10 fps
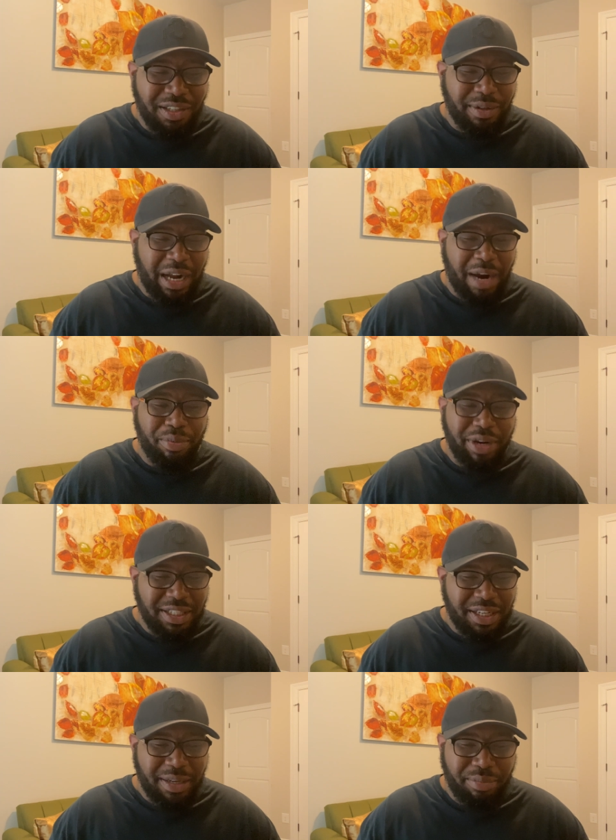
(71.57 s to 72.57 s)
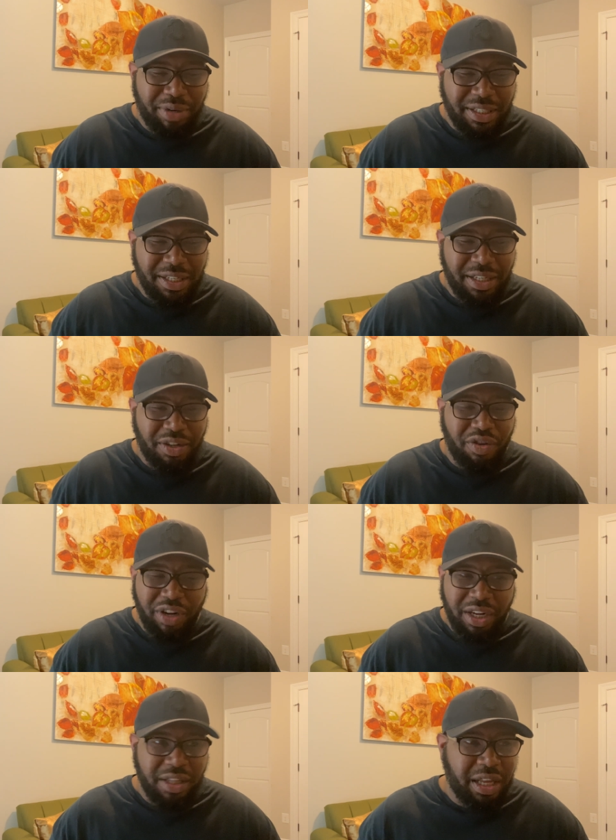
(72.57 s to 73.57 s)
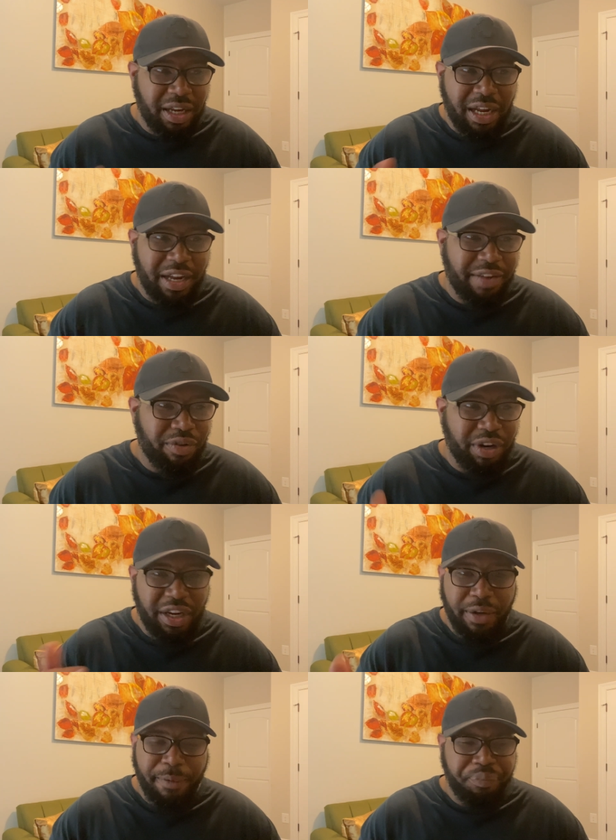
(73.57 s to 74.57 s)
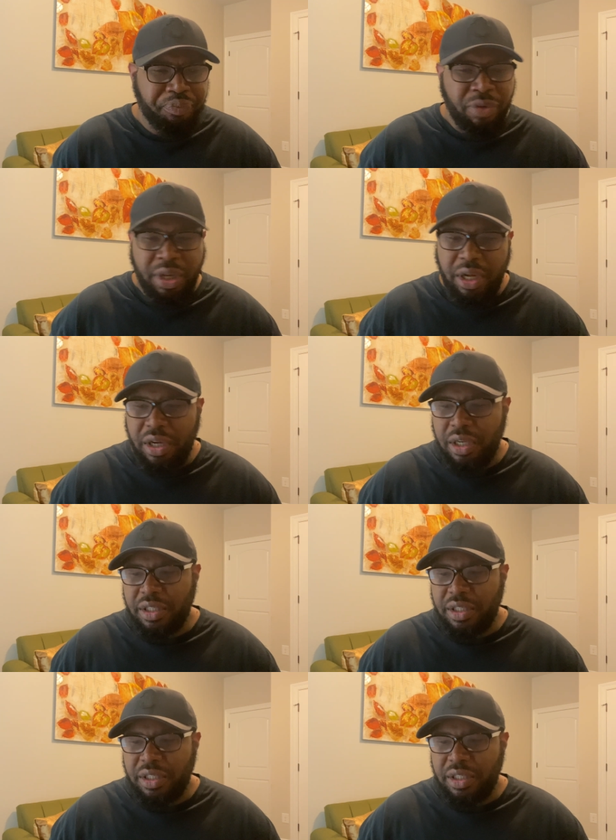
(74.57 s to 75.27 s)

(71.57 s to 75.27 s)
our president, President Green, thank God for him uh,